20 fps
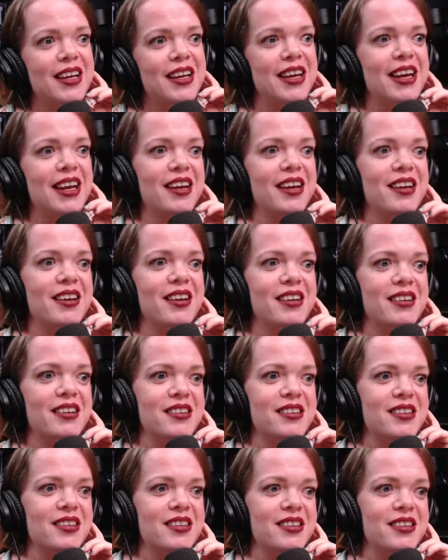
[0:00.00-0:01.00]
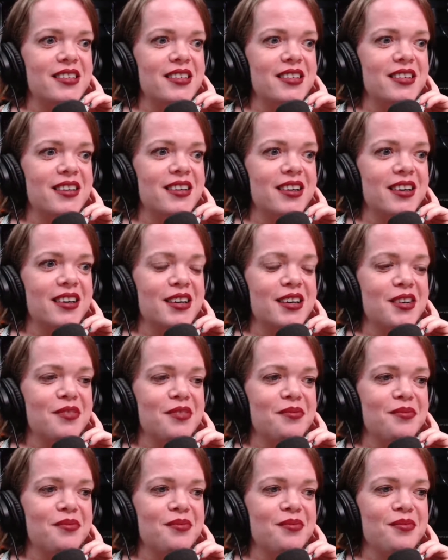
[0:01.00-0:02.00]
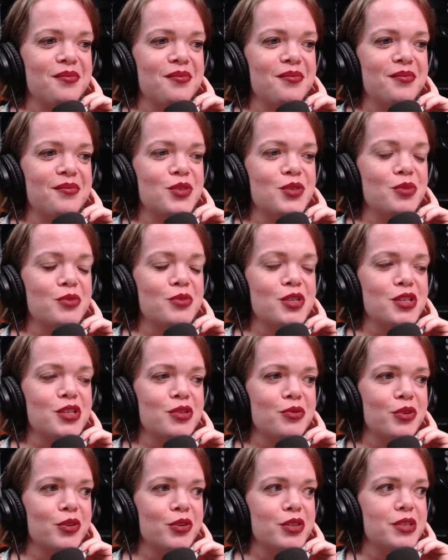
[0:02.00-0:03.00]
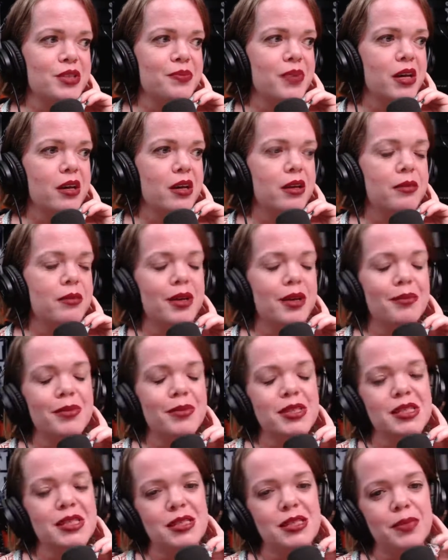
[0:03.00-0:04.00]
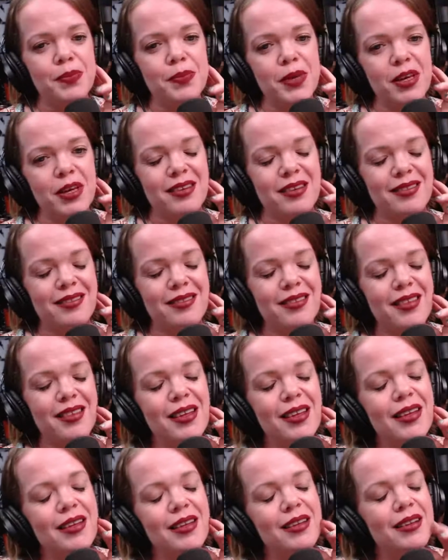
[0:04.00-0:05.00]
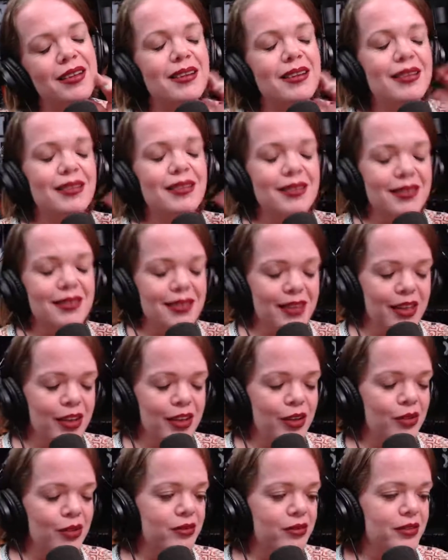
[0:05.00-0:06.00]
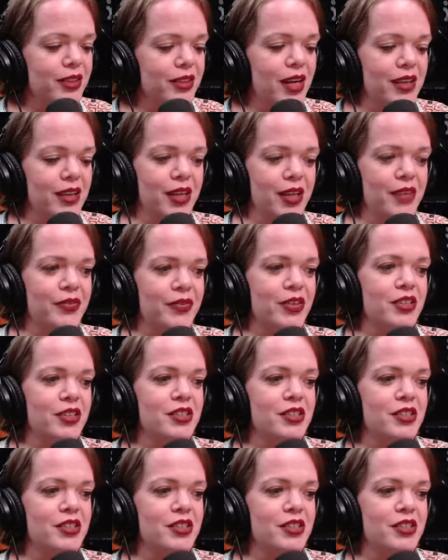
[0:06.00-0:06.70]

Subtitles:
And so I'm just thrilled to be in Mississippi. You know, God love her.